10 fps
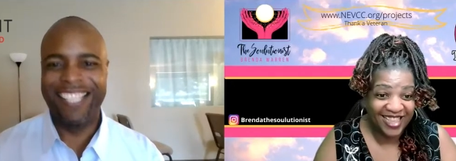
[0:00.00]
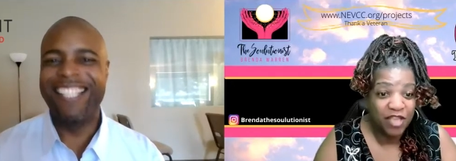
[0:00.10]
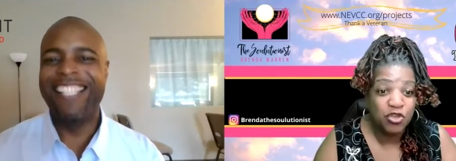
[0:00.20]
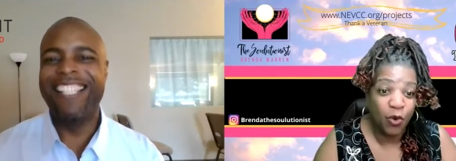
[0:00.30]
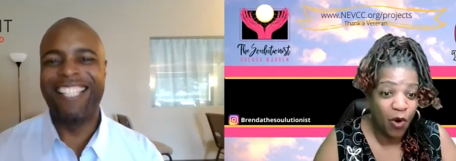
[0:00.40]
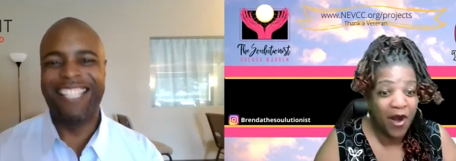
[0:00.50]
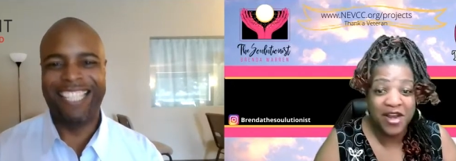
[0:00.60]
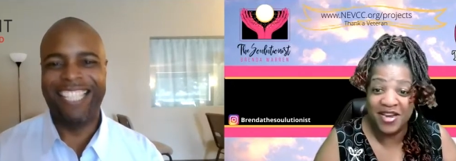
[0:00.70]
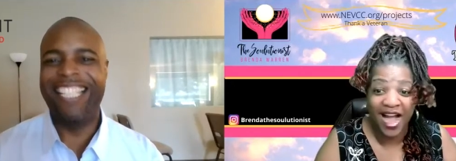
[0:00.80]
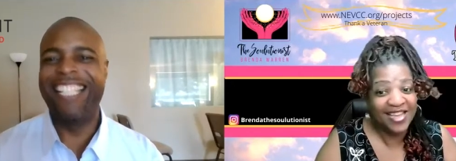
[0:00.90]
Speaker 1: is... that you
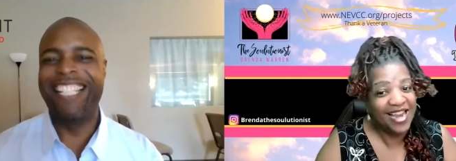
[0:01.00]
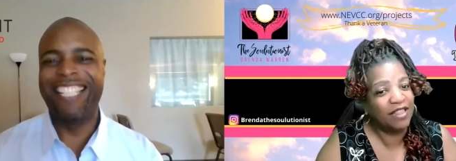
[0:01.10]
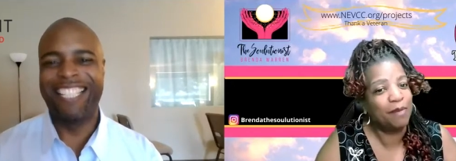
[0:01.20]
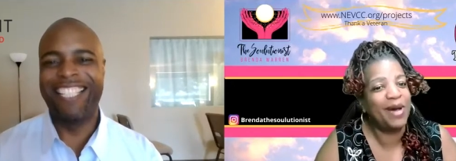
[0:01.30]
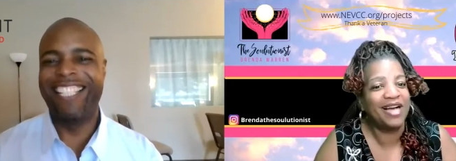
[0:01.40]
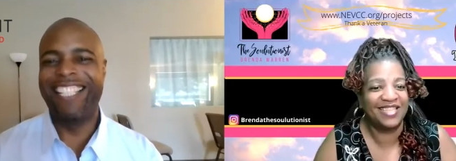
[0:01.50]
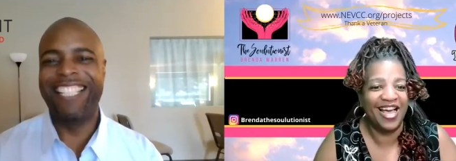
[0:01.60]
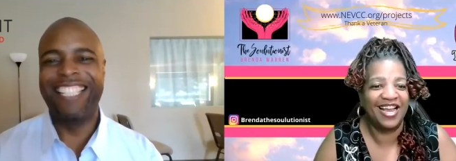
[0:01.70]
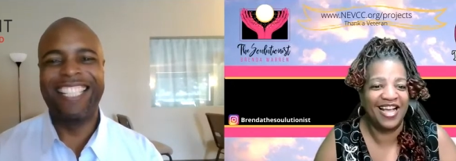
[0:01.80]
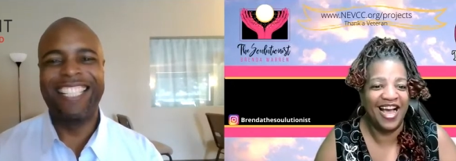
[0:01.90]
are a knock it out the box
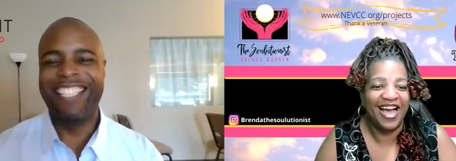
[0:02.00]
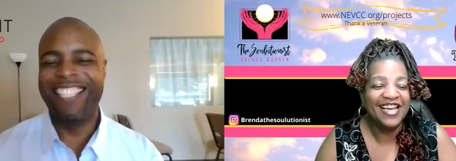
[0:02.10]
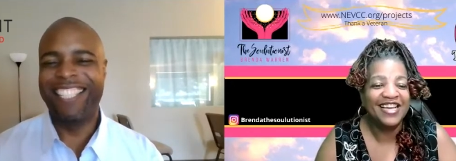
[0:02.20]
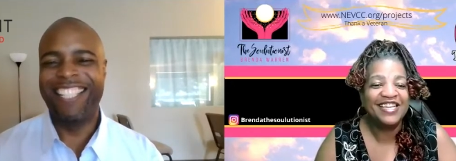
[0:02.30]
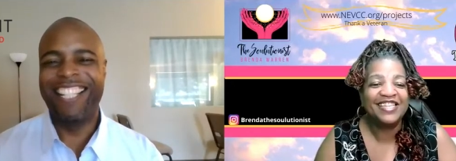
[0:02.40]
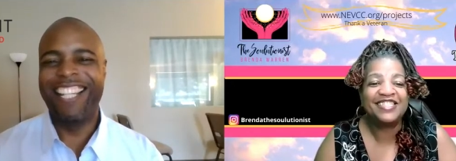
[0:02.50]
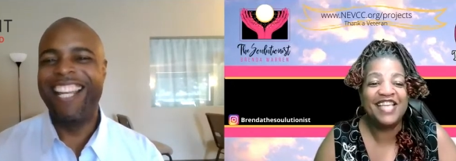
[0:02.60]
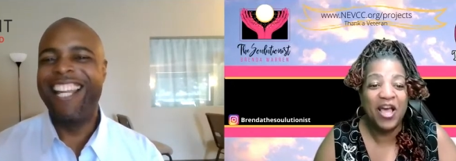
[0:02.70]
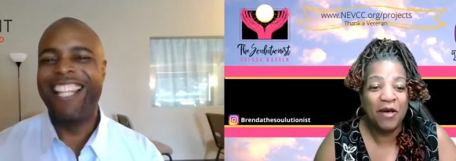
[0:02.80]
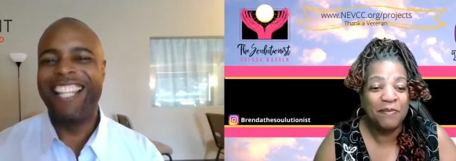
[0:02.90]
kind of guy.
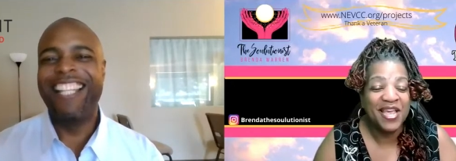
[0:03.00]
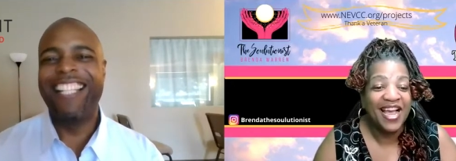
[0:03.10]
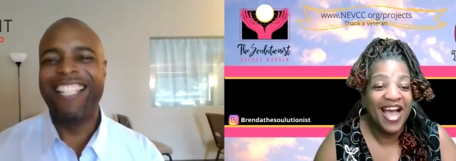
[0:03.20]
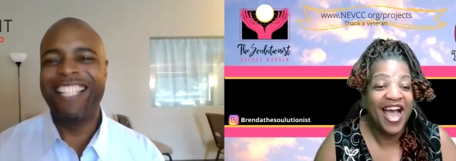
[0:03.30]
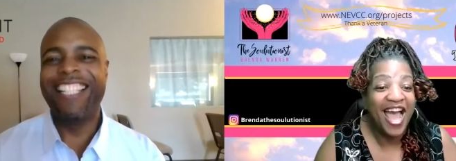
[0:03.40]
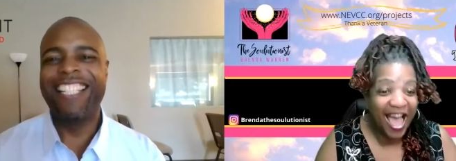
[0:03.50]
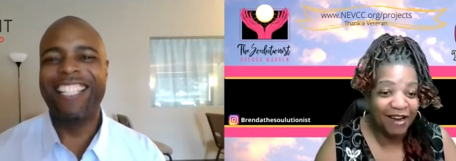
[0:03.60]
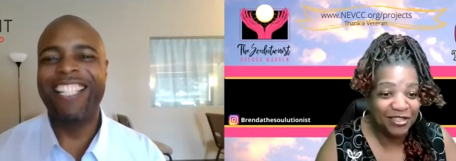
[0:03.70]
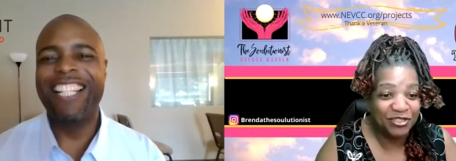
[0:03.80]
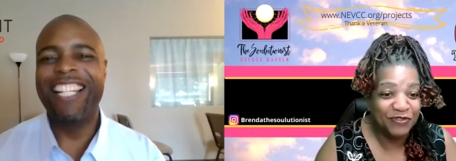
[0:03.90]
Tell me,
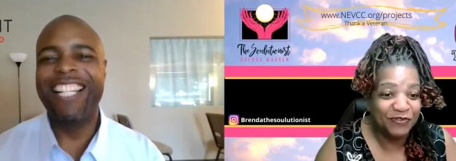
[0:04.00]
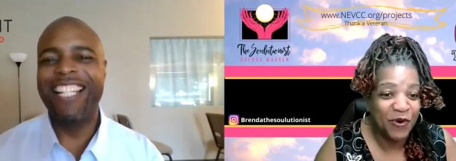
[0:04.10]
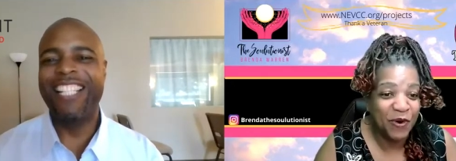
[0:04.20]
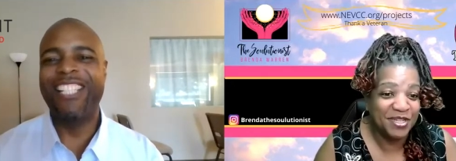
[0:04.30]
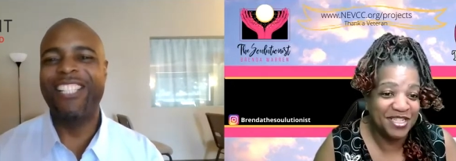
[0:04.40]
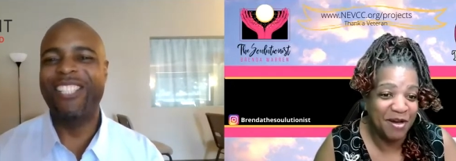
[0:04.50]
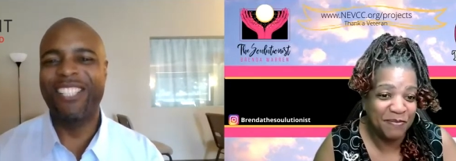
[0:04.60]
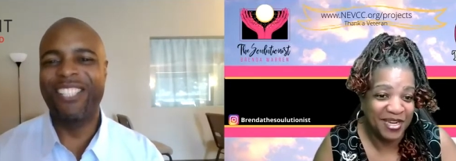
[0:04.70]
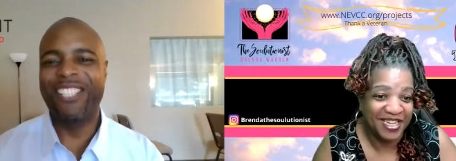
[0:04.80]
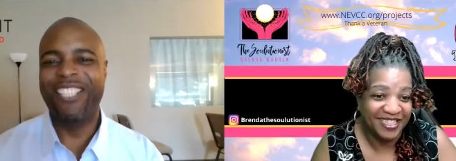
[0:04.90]
how did you form this
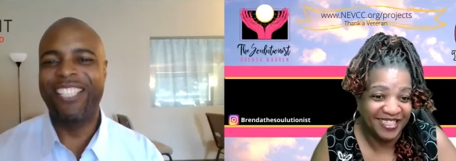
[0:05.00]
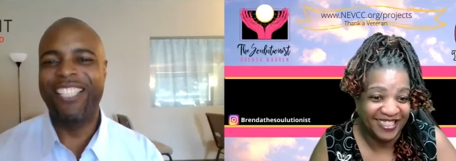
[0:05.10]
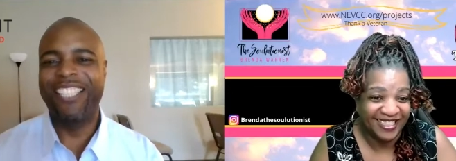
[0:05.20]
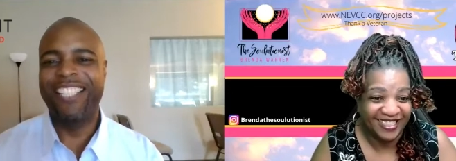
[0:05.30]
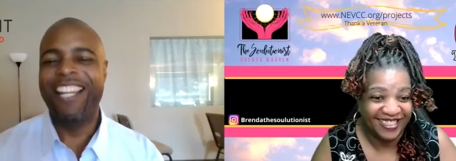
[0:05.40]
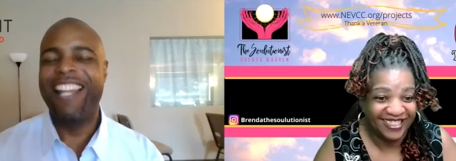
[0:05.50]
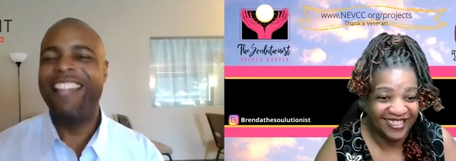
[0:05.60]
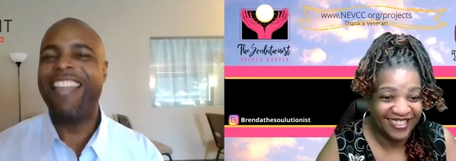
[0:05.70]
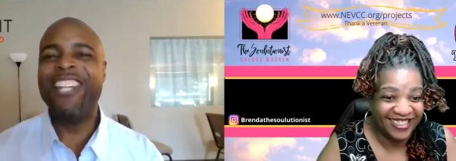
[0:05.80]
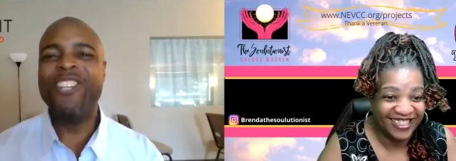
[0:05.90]
company?
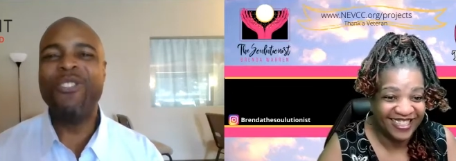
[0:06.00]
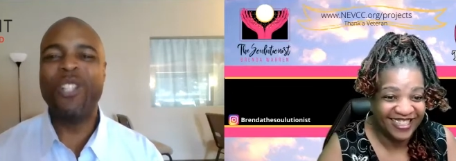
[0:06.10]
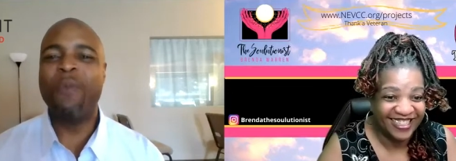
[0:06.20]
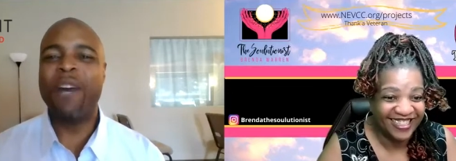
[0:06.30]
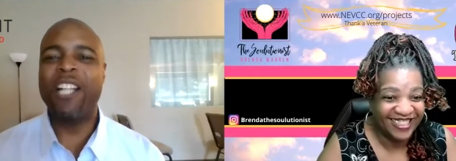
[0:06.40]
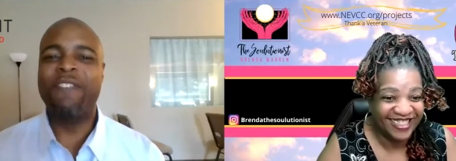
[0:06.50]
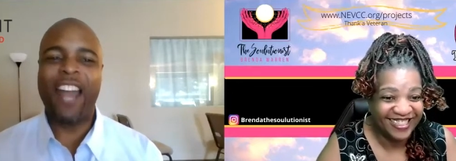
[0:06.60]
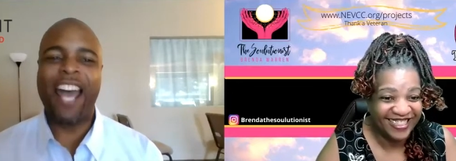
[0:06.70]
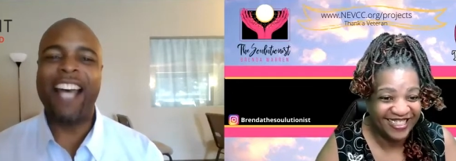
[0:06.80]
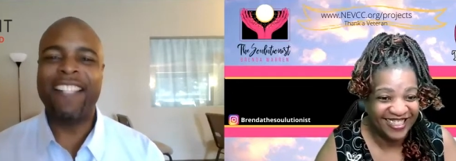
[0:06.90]
Speaker 2: Thank you so much for
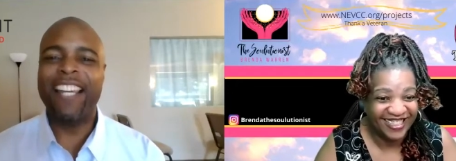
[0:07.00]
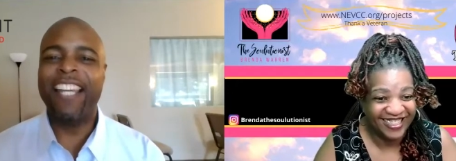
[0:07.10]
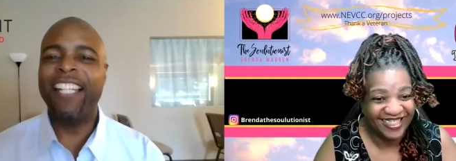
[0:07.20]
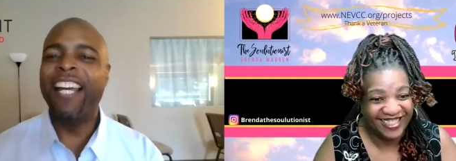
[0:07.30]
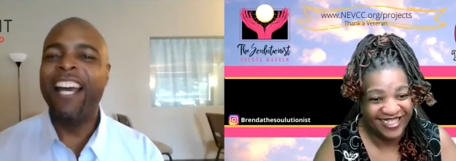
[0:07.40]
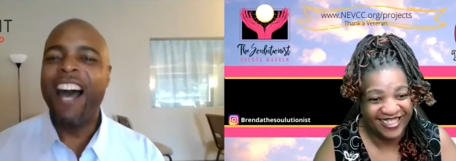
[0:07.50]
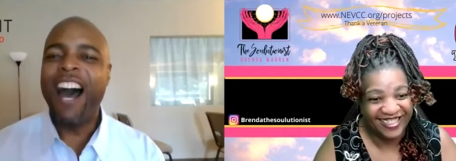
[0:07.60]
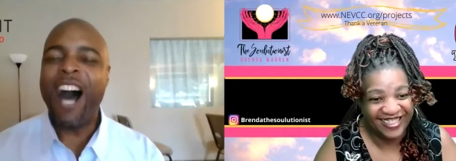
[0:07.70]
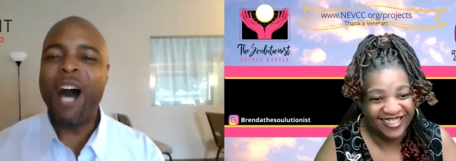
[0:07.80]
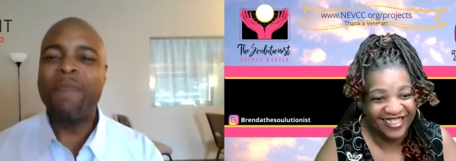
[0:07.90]
asking.
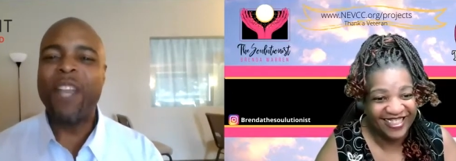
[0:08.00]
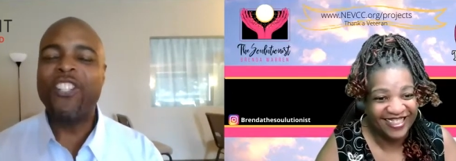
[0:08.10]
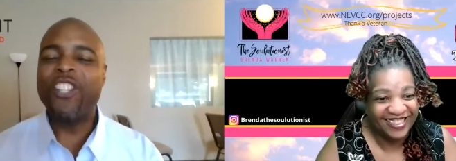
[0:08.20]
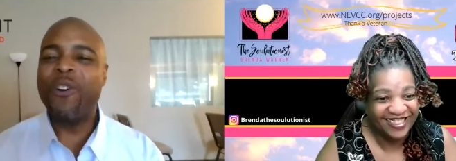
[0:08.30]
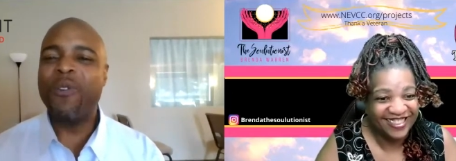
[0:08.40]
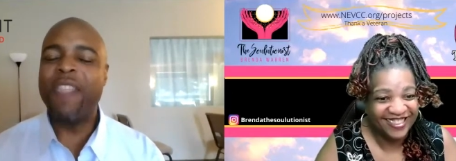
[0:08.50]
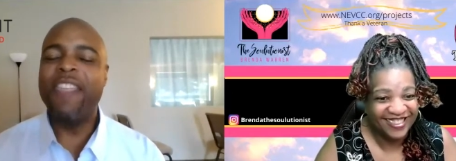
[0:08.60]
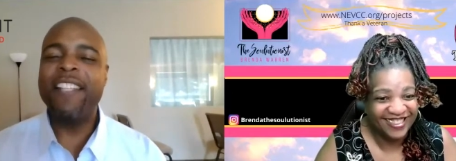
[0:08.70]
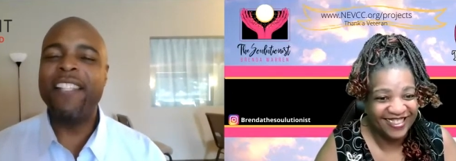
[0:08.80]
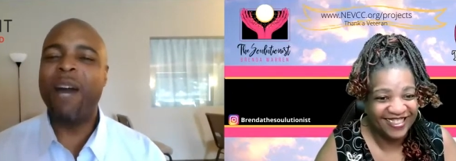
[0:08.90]
Um, so
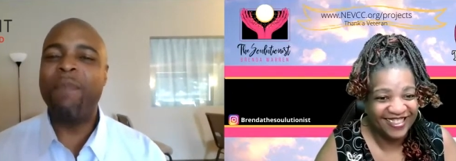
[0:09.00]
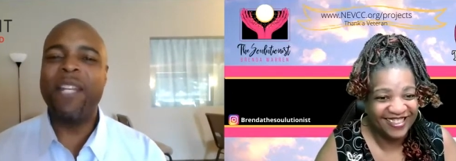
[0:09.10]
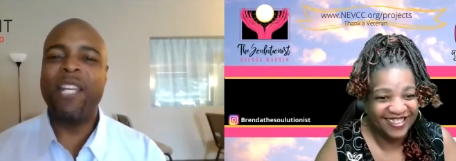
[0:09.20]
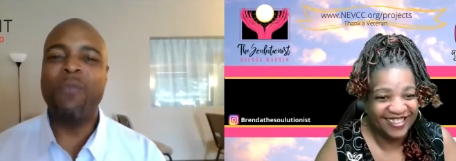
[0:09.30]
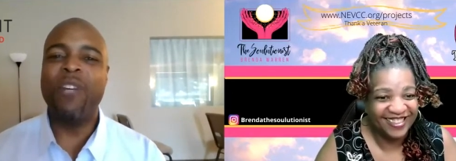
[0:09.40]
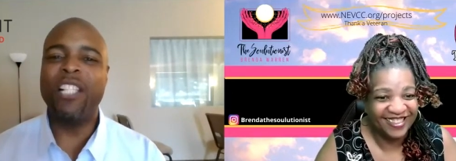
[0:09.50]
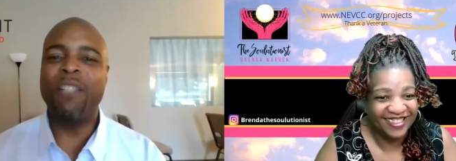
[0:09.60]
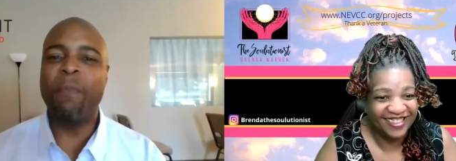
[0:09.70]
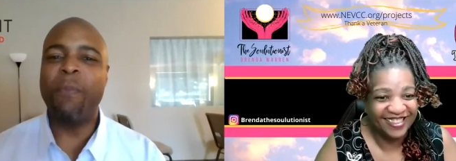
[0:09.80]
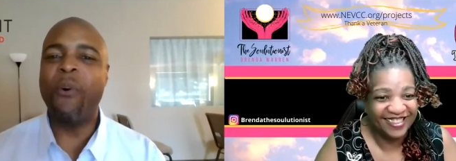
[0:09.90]
this company was
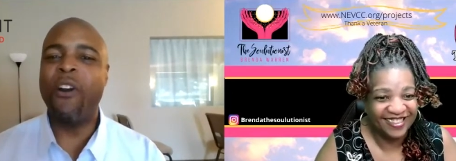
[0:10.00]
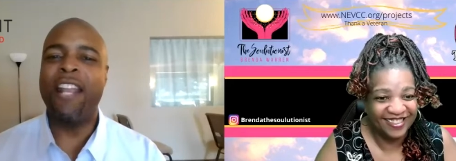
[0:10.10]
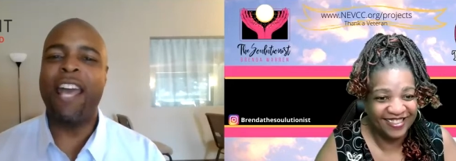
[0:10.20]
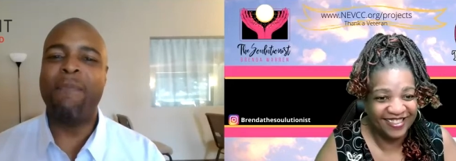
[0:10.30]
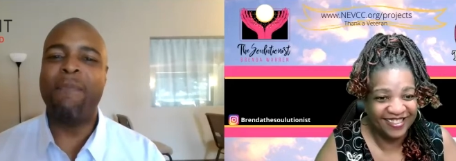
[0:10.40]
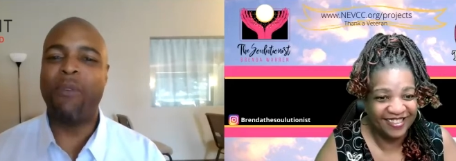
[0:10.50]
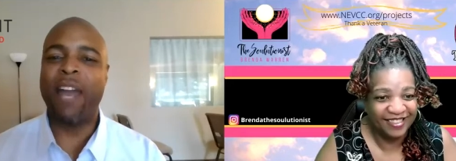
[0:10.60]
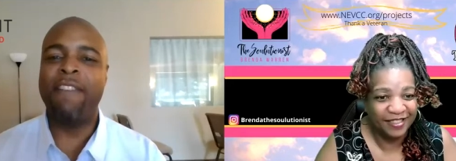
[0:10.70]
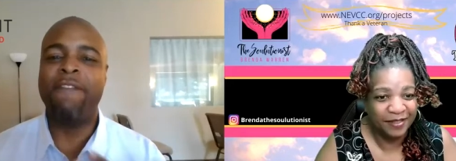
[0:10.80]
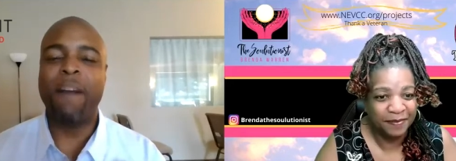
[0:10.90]
born and
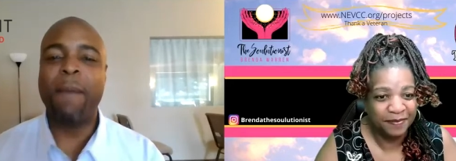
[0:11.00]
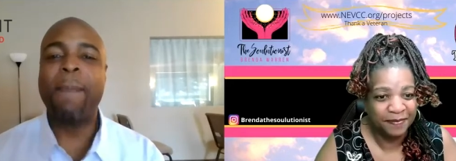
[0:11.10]
bred from a